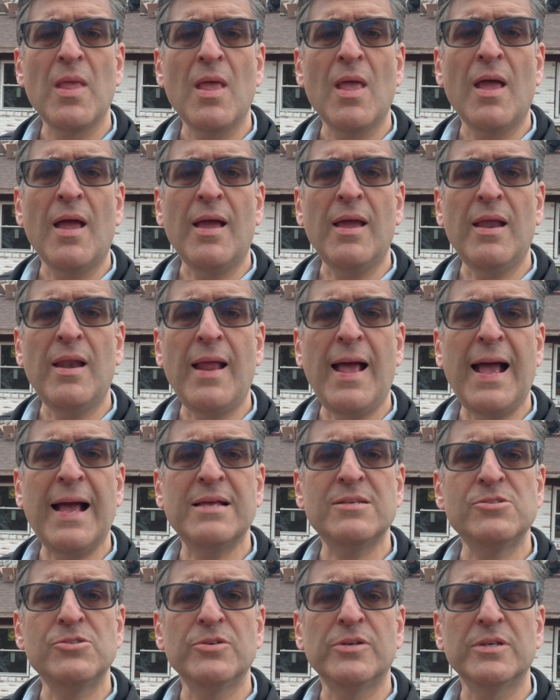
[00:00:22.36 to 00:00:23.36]
And
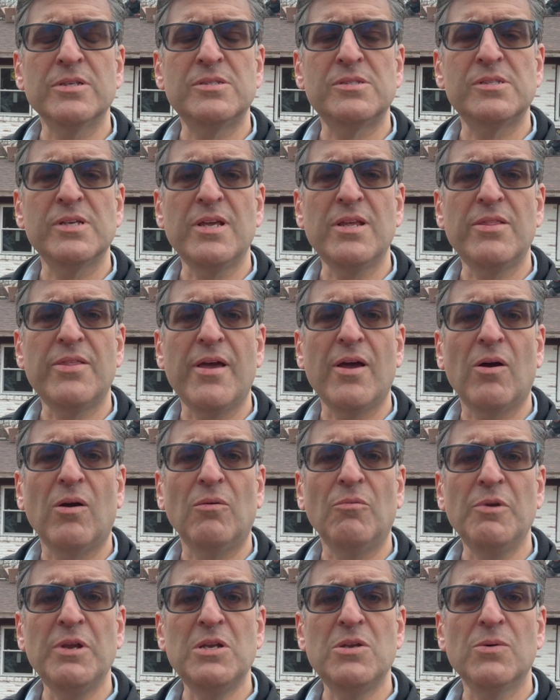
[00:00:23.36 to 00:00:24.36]
as you can see, they are
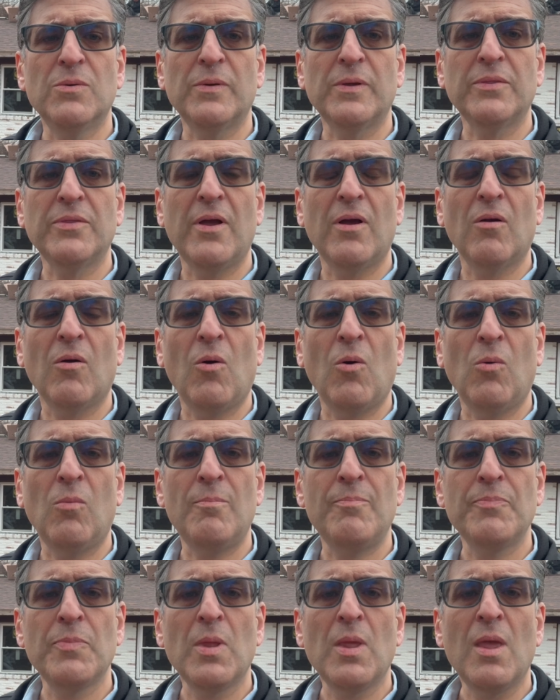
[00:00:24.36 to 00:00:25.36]
redoing their home,
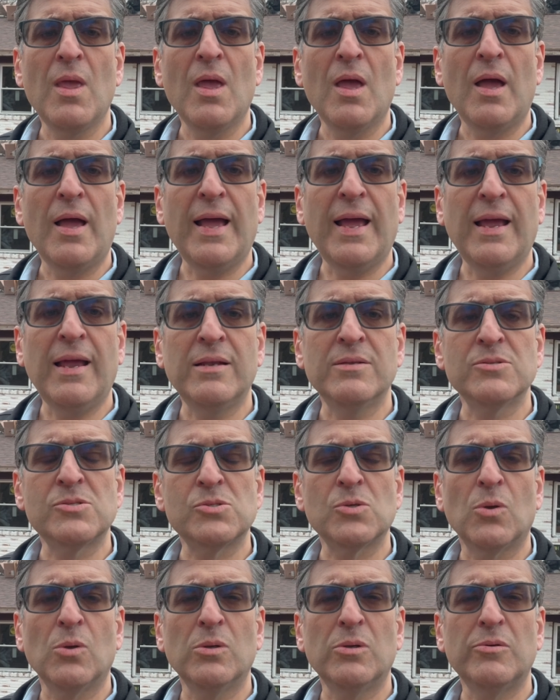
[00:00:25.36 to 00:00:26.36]
and
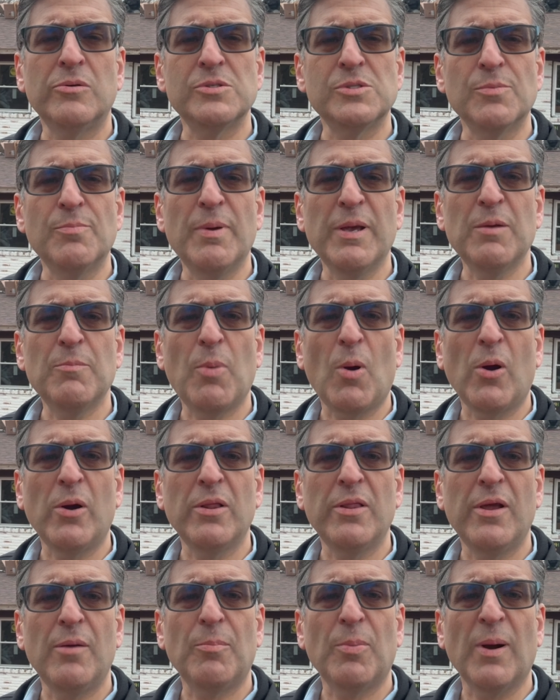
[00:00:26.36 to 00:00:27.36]
solar is a big part of
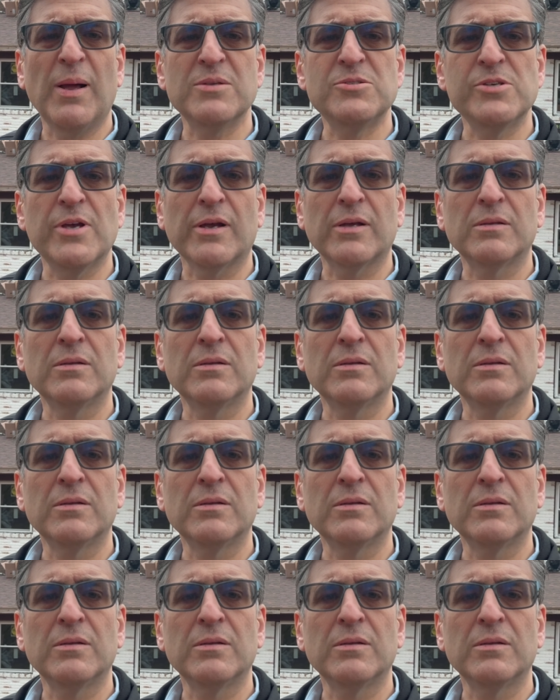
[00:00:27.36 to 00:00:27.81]
their project.